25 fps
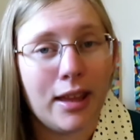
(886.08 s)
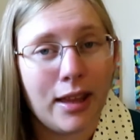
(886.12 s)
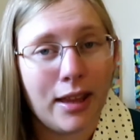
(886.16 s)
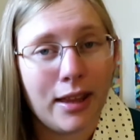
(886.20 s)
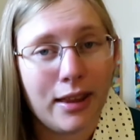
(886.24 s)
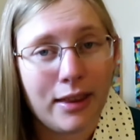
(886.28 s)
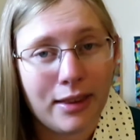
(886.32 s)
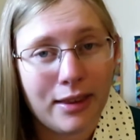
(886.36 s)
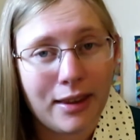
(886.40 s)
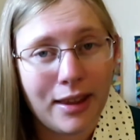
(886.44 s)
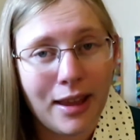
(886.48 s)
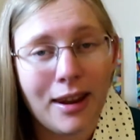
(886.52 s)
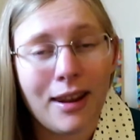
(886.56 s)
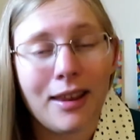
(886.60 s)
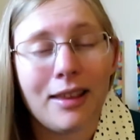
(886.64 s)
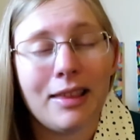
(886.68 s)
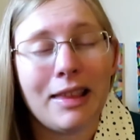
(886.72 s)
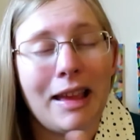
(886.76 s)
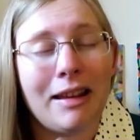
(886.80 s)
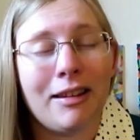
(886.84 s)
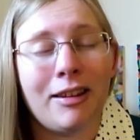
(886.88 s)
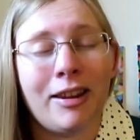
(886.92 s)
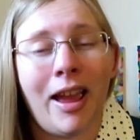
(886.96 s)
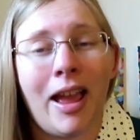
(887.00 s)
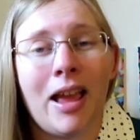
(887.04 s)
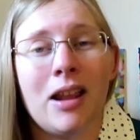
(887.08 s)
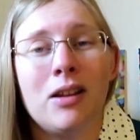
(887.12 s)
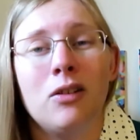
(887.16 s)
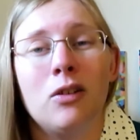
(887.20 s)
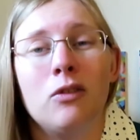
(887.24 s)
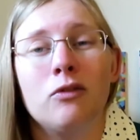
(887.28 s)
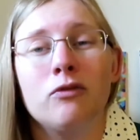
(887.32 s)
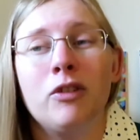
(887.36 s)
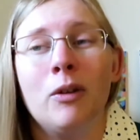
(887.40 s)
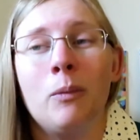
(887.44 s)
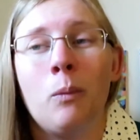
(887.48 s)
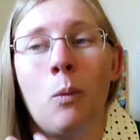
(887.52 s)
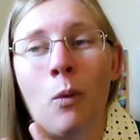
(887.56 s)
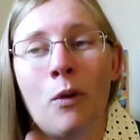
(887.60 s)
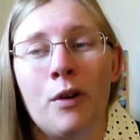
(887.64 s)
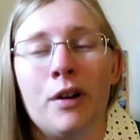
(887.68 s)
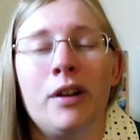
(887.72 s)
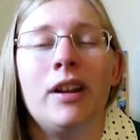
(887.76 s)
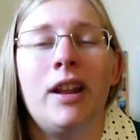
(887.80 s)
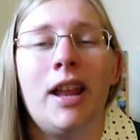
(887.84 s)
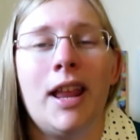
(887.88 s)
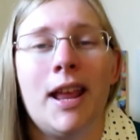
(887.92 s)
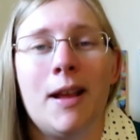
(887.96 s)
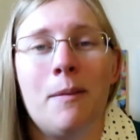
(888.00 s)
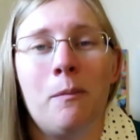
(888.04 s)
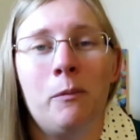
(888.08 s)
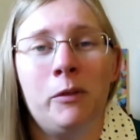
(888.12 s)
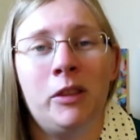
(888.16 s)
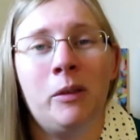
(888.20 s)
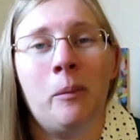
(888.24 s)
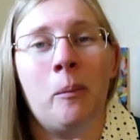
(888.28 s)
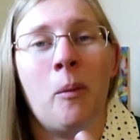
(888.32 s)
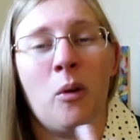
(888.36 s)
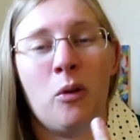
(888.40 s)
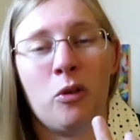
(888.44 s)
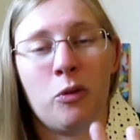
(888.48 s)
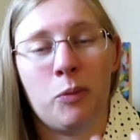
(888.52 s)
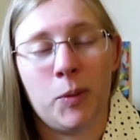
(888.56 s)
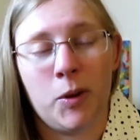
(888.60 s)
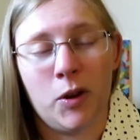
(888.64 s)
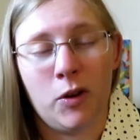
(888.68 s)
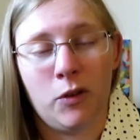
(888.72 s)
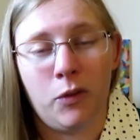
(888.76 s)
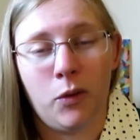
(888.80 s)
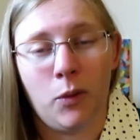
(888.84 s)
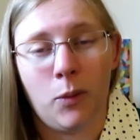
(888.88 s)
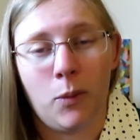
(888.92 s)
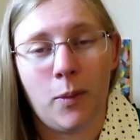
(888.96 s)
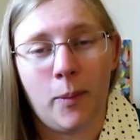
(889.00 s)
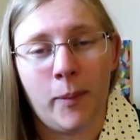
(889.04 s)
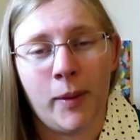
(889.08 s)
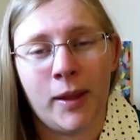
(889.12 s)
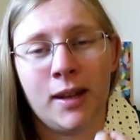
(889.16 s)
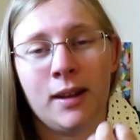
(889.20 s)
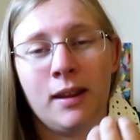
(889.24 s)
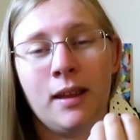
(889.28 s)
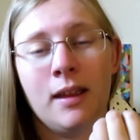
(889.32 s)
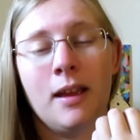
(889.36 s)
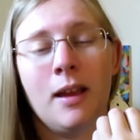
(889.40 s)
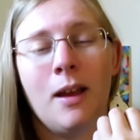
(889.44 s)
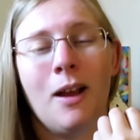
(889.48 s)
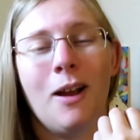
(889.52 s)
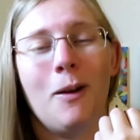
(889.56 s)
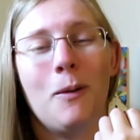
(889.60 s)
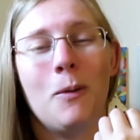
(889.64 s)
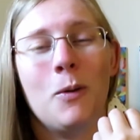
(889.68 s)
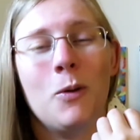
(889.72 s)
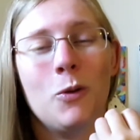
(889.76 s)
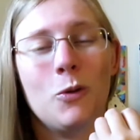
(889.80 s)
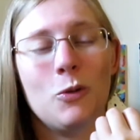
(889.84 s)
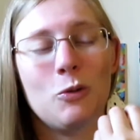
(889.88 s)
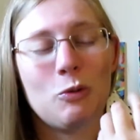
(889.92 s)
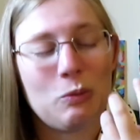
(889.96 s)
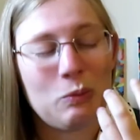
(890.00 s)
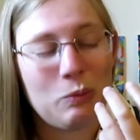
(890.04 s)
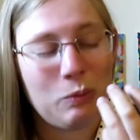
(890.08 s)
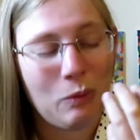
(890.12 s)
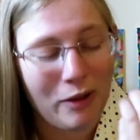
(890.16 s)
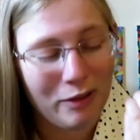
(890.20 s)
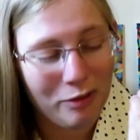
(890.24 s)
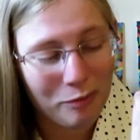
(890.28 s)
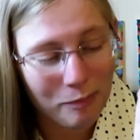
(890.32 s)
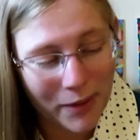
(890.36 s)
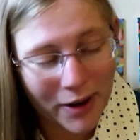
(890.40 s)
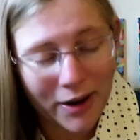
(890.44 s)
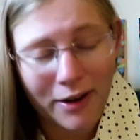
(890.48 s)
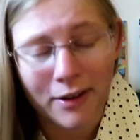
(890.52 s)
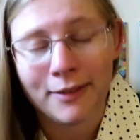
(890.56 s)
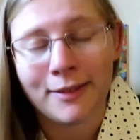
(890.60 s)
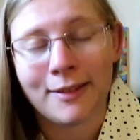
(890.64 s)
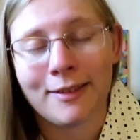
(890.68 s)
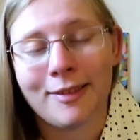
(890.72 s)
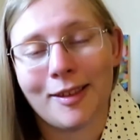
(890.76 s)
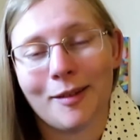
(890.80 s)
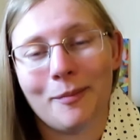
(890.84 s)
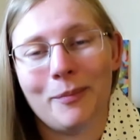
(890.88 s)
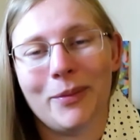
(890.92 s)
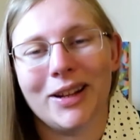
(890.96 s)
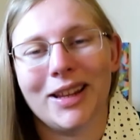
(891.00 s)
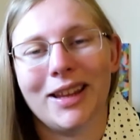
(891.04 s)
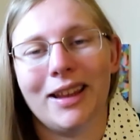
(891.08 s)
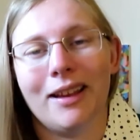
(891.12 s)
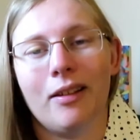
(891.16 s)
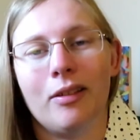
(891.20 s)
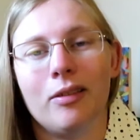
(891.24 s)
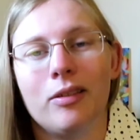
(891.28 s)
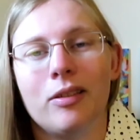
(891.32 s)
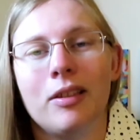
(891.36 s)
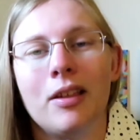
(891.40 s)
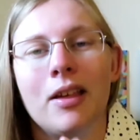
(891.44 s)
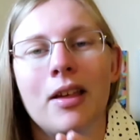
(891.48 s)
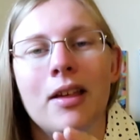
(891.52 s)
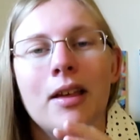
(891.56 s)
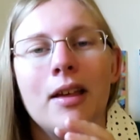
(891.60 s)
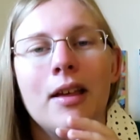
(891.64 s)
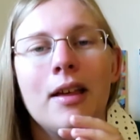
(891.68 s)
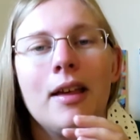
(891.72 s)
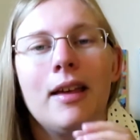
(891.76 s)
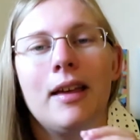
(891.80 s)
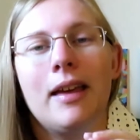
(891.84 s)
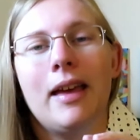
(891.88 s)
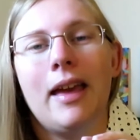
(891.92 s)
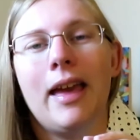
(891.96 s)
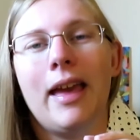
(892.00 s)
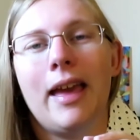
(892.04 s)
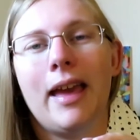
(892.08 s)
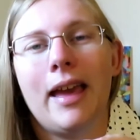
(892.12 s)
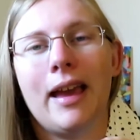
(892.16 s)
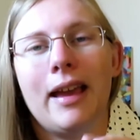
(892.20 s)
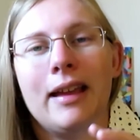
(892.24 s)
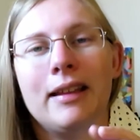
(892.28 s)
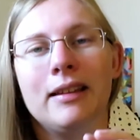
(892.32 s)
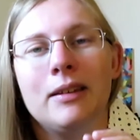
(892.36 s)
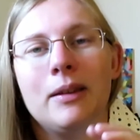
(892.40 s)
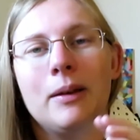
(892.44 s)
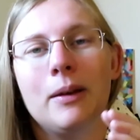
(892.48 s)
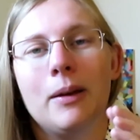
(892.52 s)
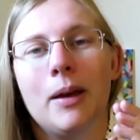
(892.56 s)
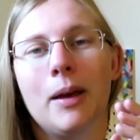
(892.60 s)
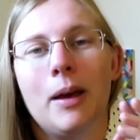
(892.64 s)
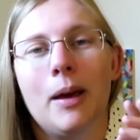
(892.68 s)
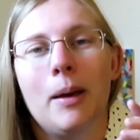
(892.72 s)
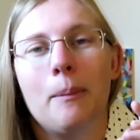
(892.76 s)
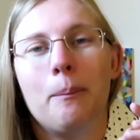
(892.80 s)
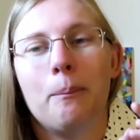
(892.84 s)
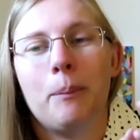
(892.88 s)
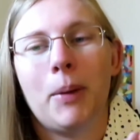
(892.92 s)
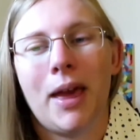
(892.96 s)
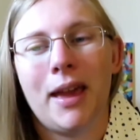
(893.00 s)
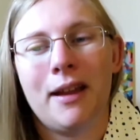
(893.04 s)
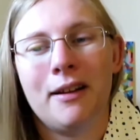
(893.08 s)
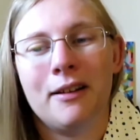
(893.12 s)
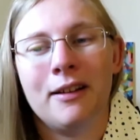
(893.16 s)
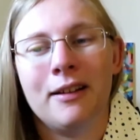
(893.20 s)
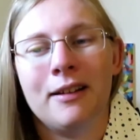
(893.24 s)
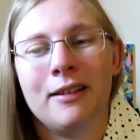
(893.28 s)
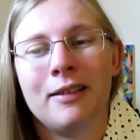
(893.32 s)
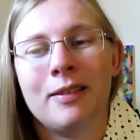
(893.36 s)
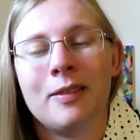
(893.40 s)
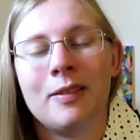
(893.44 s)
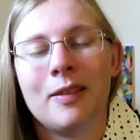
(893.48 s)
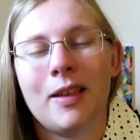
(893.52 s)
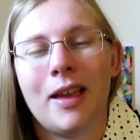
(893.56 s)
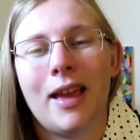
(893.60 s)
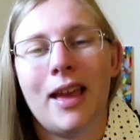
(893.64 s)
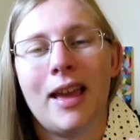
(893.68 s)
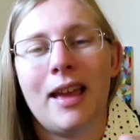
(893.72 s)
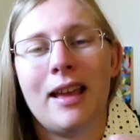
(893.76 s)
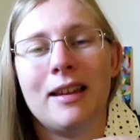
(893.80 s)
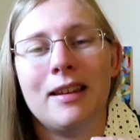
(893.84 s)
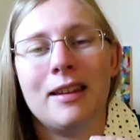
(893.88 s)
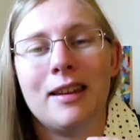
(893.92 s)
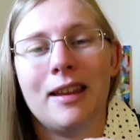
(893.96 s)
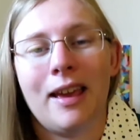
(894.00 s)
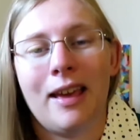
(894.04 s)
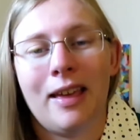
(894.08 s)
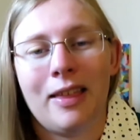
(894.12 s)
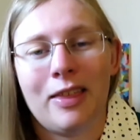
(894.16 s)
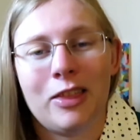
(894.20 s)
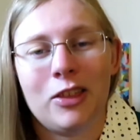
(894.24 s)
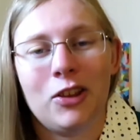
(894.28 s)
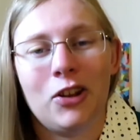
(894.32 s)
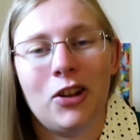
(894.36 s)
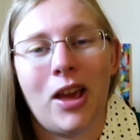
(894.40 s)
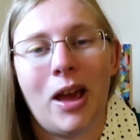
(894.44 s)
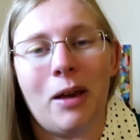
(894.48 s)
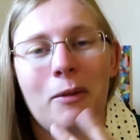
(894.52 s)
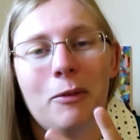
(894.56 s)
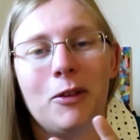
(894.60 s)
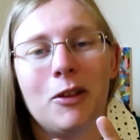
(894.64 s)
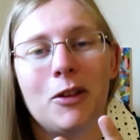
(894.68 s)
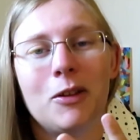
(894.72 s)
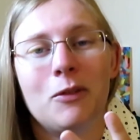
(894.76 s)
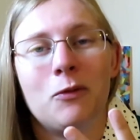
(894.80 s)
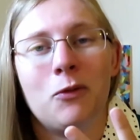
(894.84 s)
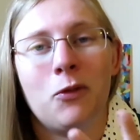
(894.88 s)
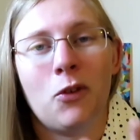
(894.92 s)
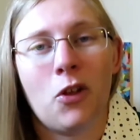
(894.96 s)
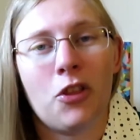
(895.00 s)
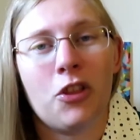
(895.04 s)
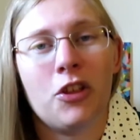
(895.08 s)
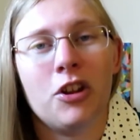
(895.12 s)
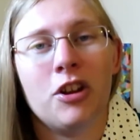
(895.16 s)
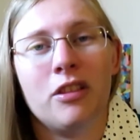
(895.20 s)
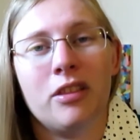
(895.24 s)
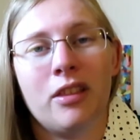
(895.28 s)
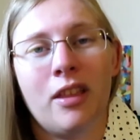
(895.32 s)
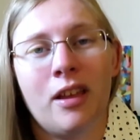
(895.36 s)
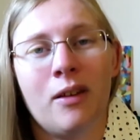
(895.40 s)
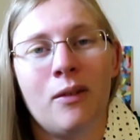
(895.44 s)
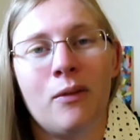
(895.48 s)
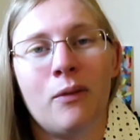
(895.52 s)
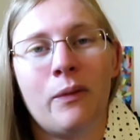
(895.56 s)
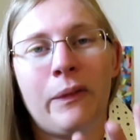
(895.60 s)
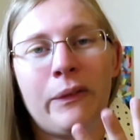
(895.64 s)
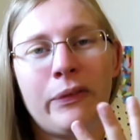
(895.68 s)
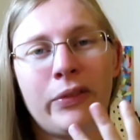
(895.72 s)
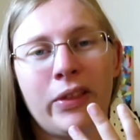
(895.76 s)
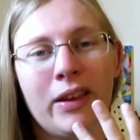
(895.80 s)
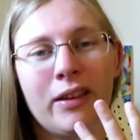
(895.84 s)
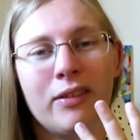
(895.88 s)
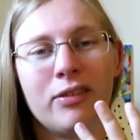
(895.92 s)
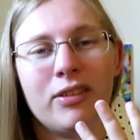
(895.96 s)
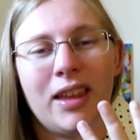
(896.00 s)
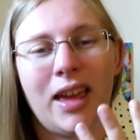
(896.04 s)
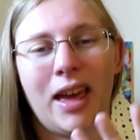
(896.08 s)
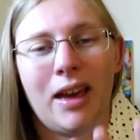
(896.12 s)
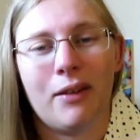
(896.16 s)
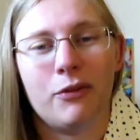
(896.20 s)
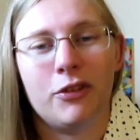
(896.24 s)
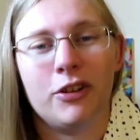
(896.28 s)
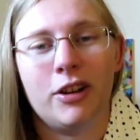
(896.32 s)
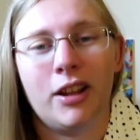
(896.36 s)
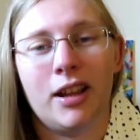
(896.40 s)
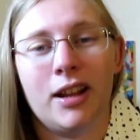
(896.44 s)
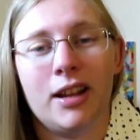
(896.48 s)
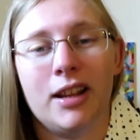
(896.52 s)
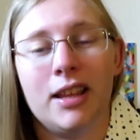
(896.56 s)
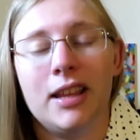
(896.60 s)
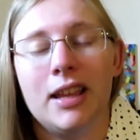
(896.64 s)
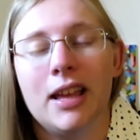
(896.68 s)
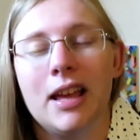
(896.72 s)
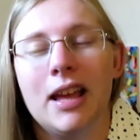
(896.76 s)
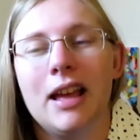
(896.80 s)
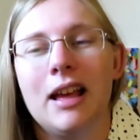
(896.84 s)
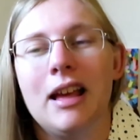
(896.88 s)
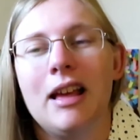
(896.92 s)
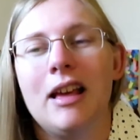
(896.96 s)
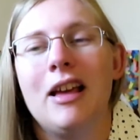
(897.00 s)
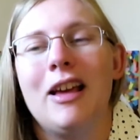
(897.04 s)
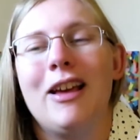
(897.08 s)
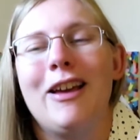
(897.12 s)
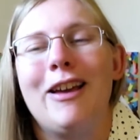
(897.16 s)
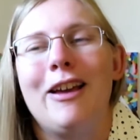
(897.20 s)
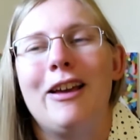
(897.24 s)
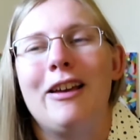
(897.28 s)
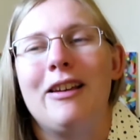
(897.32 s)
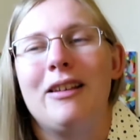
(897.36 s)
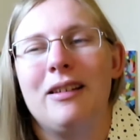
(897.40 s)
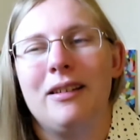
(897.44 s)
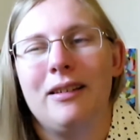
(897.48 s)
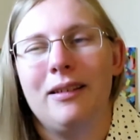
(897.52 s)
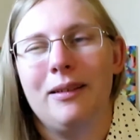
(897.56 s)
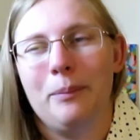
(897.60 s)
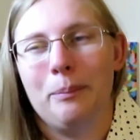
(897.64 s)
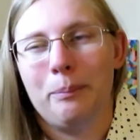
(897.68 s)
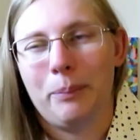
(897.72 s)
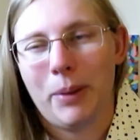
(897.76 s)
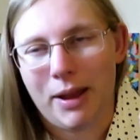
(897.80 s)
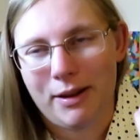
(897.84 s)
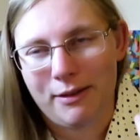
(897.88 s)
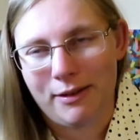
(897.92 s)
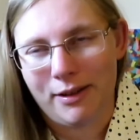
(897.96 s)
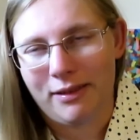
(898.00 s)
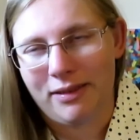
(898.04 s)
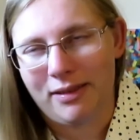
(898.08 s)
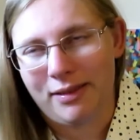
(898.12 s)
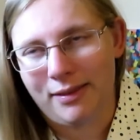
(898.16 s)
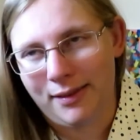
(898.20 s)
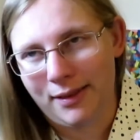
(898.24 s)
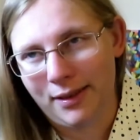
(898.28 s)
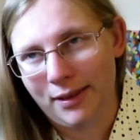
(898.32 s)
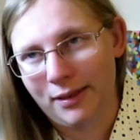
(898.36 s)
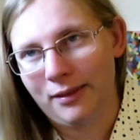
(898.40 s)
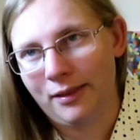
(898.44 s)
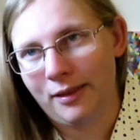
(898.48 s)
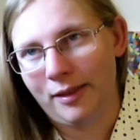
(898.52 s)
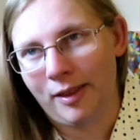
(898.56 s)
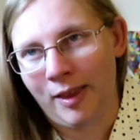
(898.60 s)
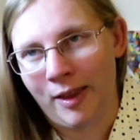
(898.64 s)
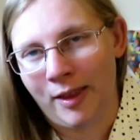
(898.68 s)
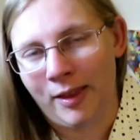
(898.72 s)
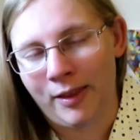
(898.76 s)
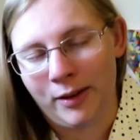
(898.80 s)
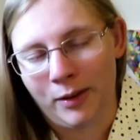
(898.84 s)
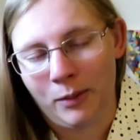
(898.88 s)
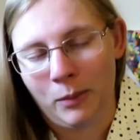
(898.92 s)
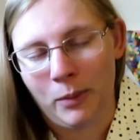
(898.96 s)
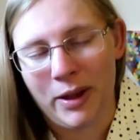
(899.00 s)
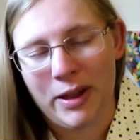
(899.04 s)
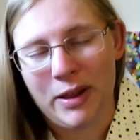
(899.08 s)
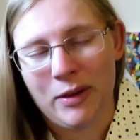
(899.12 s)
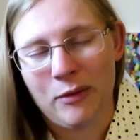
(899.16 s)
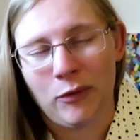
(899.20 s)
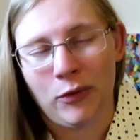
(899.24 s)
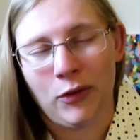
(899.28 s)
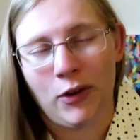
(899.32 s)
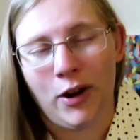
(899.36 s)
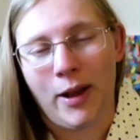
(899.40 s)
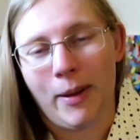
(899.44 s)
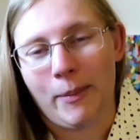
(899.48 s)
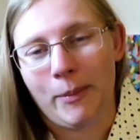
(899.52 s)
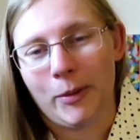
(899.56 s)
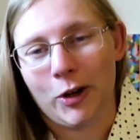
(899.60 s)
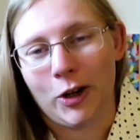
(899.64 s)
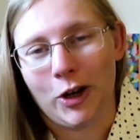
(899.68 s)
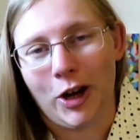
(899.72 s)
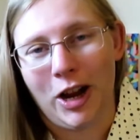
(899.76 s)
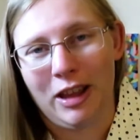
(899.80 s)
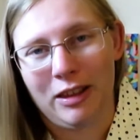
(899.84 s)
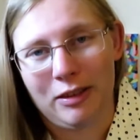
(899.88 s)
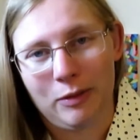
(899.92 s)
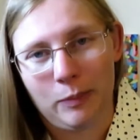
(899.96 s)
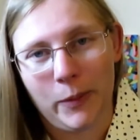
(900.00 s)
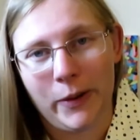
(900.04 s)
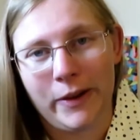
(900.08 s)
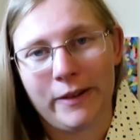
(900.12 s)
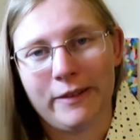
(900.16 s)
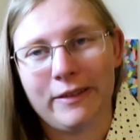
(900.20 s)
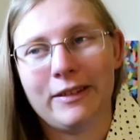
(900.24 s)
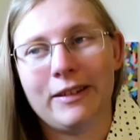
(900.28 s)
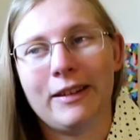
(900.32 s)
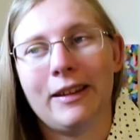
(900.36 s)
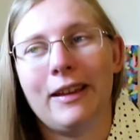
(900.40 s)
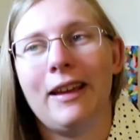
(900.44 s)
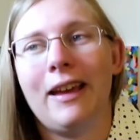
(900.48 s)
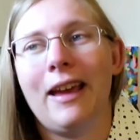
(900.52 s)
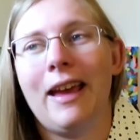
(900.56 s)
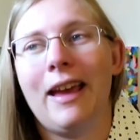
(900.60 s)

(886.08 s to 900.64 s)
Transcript: in getting that title, rewarded him with the most beautiful woman who was married to somebody else. And Paris and Helen, having fallen in love thanks to Aphrodite, Paris steals Helen away from her husband